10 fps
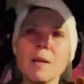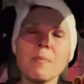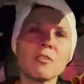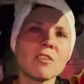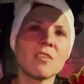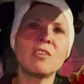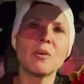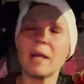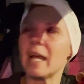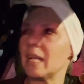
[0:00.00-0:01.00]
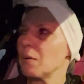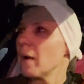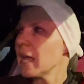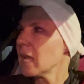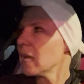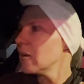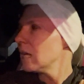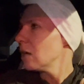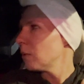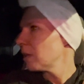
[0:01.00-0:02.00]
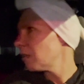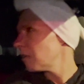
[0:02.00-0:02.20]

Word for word: people just do it anyway when they're